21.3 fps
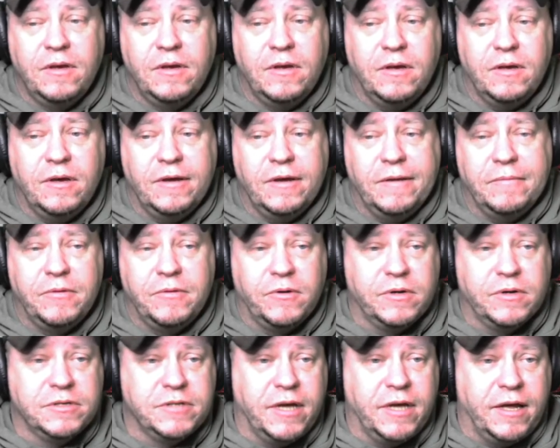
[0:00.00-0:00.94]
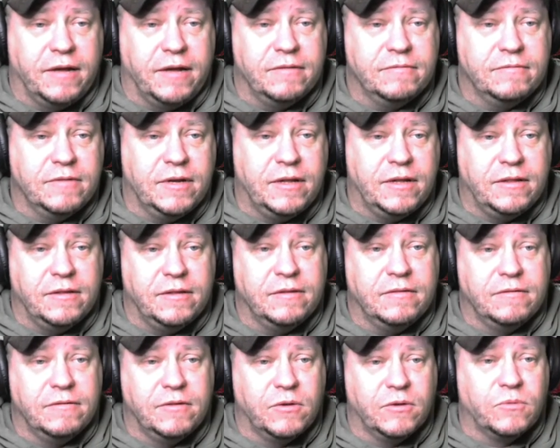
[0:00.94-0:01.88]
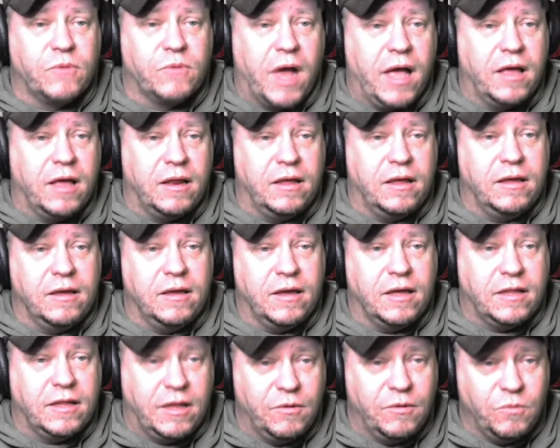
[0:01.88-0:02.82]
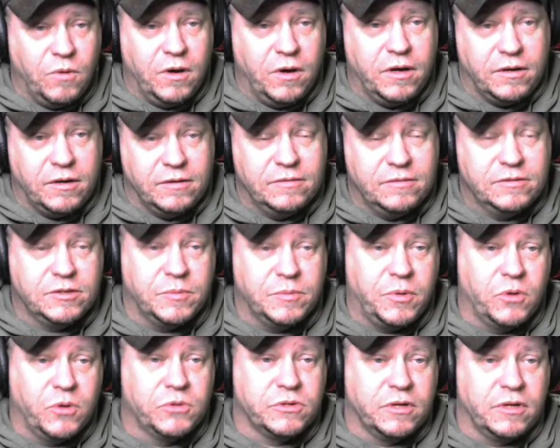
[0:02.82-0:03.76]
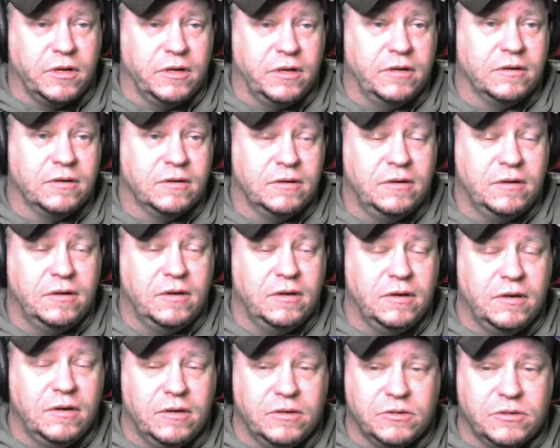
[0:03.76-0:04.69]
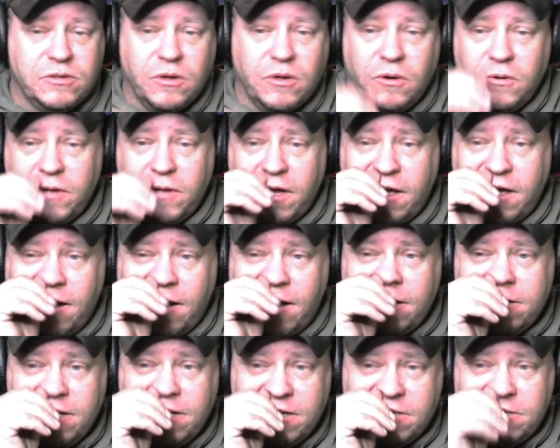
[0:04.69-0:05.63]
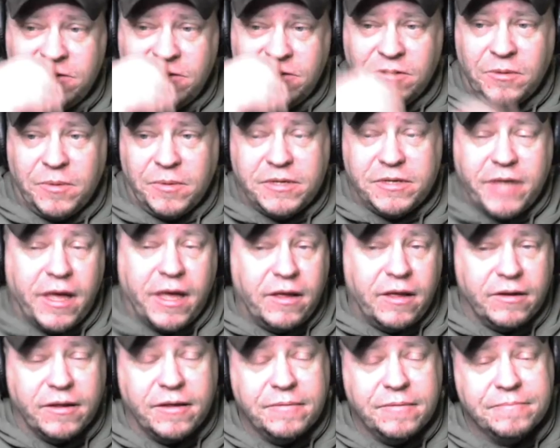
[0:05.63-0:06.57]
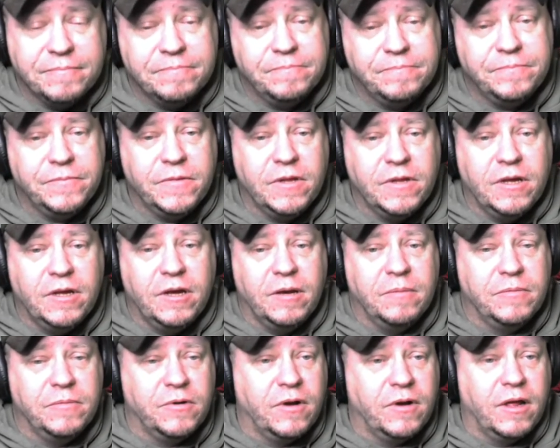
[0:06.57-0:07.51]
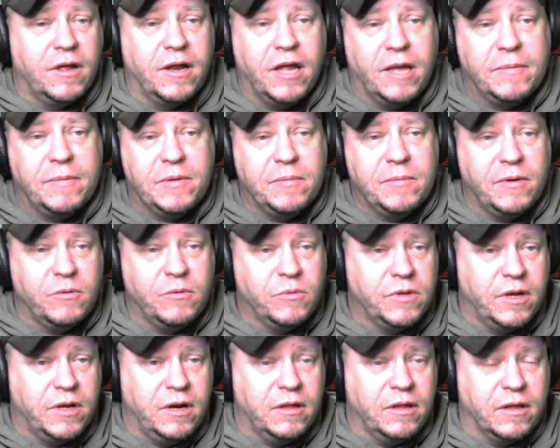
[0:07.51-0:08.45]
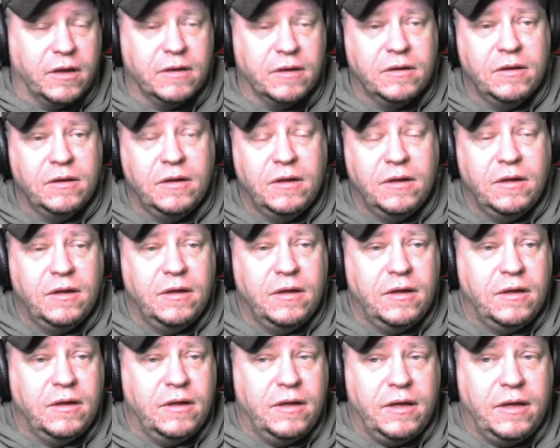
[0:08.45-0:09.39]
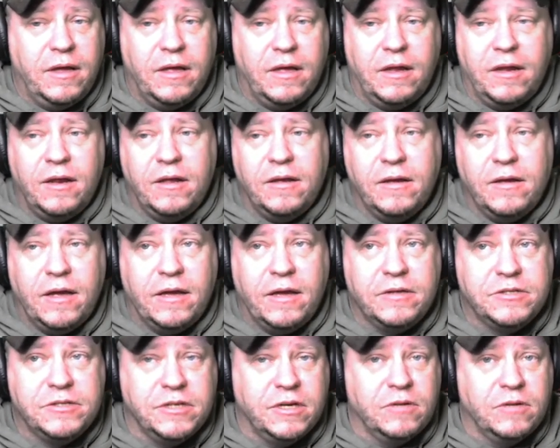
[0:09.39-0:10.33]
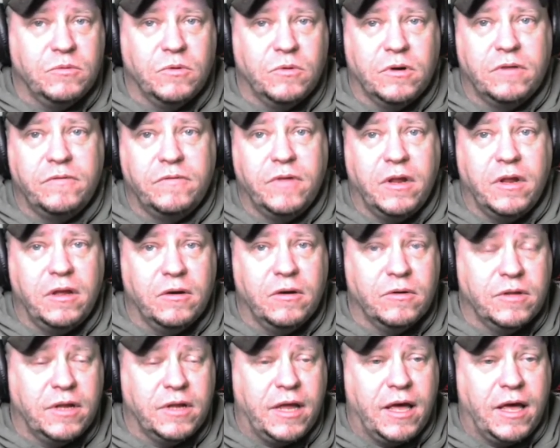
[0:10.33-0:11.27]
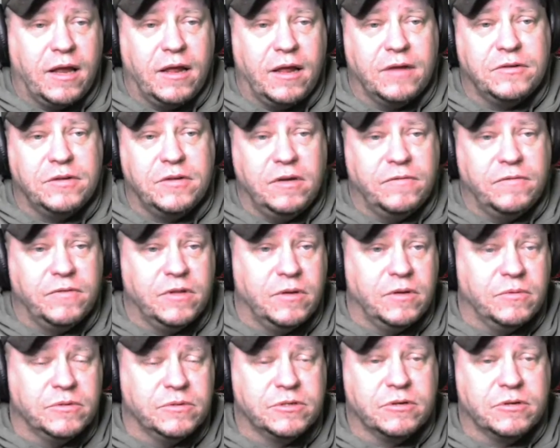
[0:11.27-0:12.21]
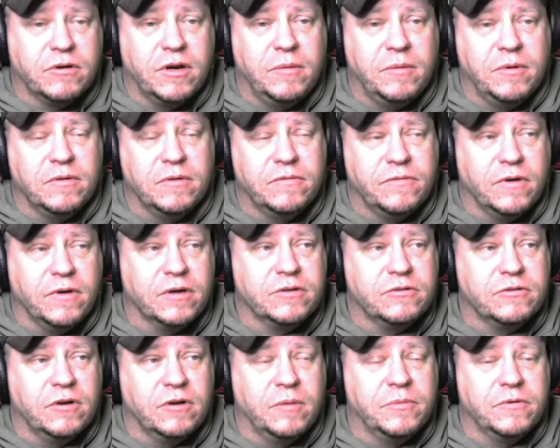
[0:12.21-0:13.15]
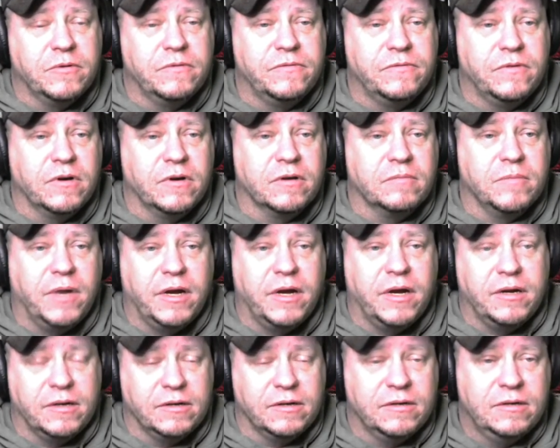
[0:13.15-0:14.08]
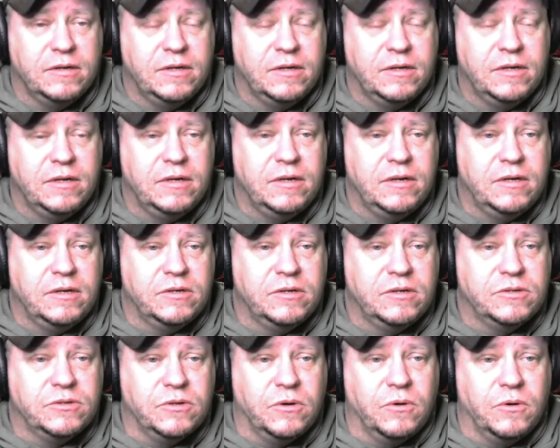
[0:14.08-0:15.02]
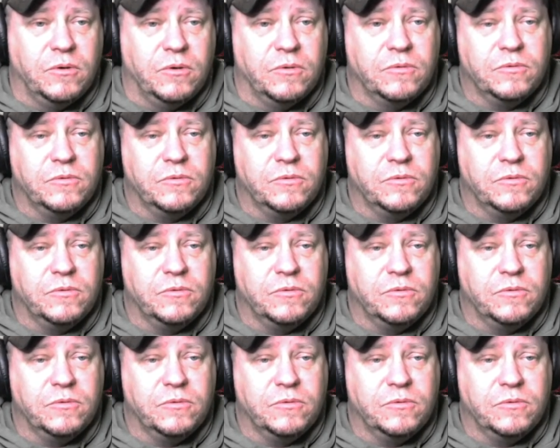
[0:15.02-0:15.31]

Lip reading: there is that. And they're rioting, and they won, supposedly. So that kind of tells you their mentality. They're not happy with anything. And I seen one video that had Antifa that was screaming, fuck Trump and fuck Biden. So